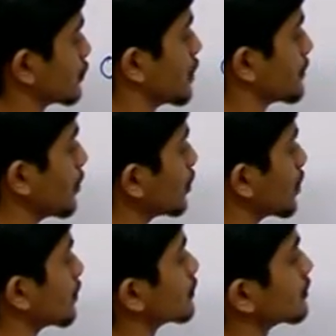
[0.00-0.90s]
not
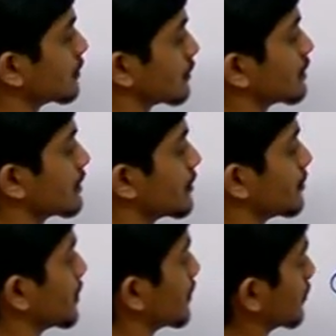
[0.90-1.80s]
boron,
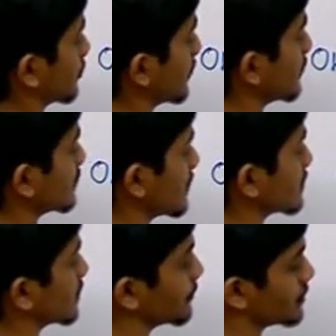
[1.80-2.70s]
but
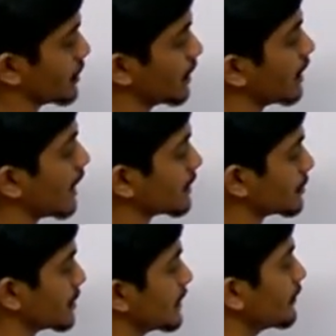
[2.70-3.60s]
just some general
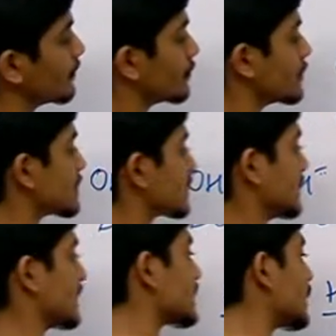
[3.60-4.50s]
atom B which is
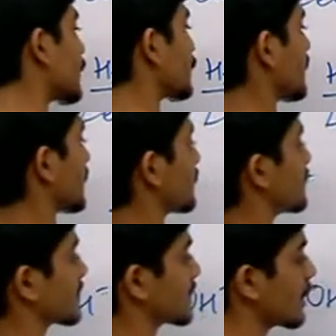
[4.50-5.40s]
less electronegative
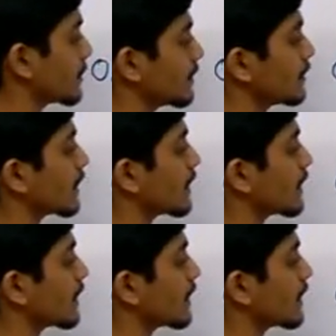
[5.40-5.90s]
than carbon,